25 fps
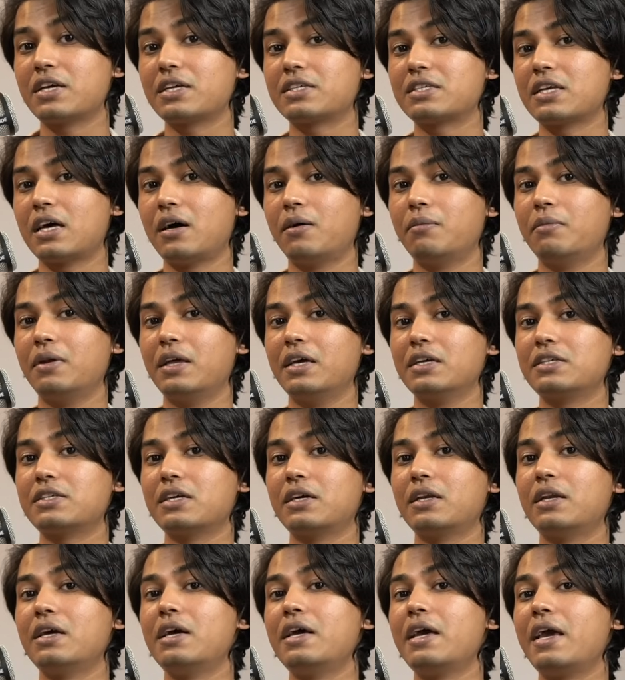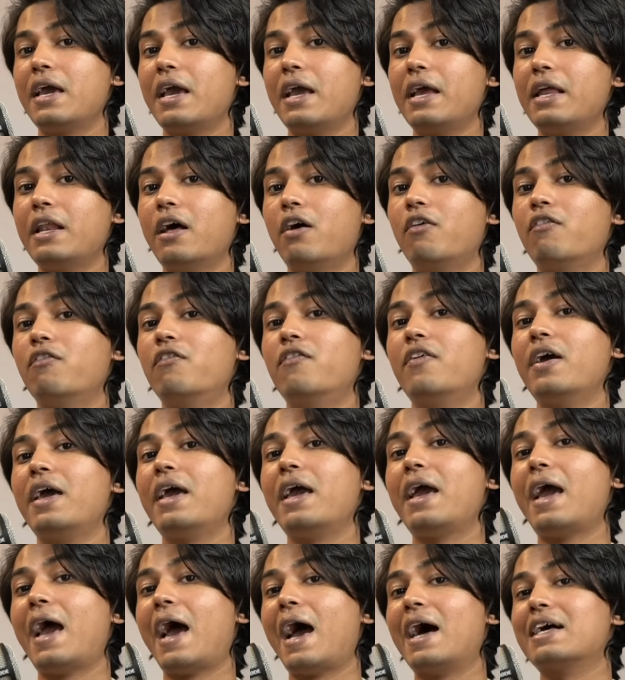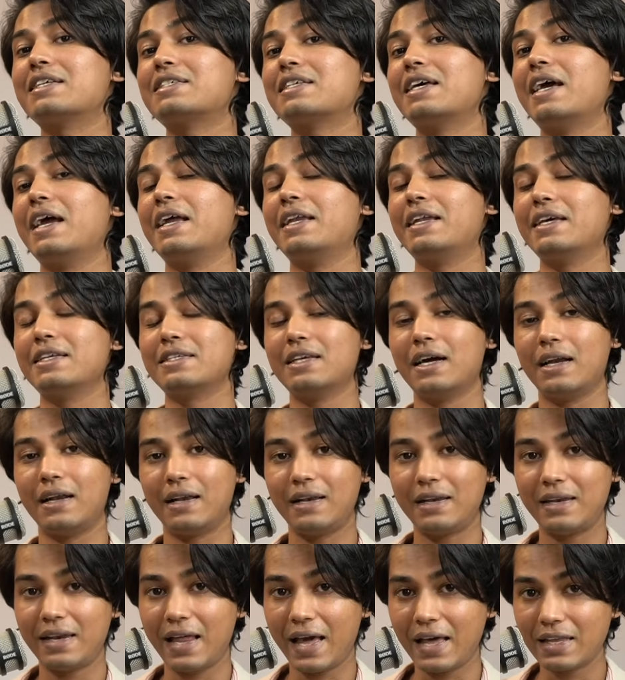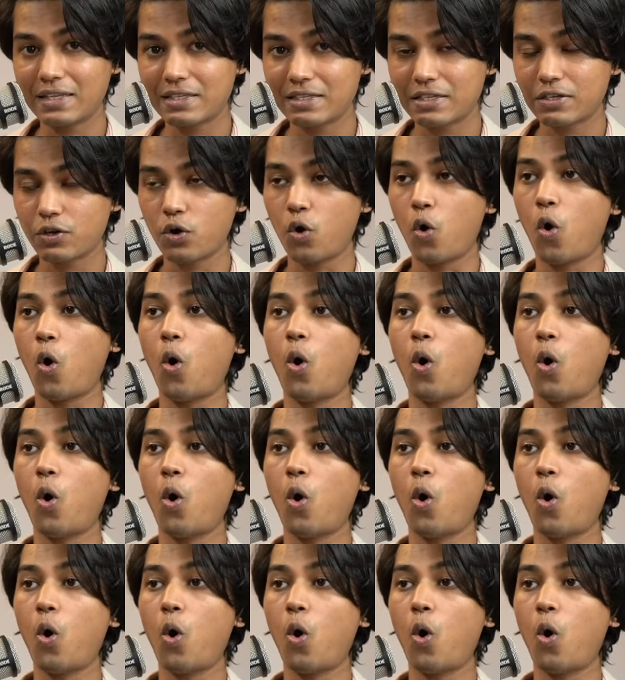examination in a way as it is a test,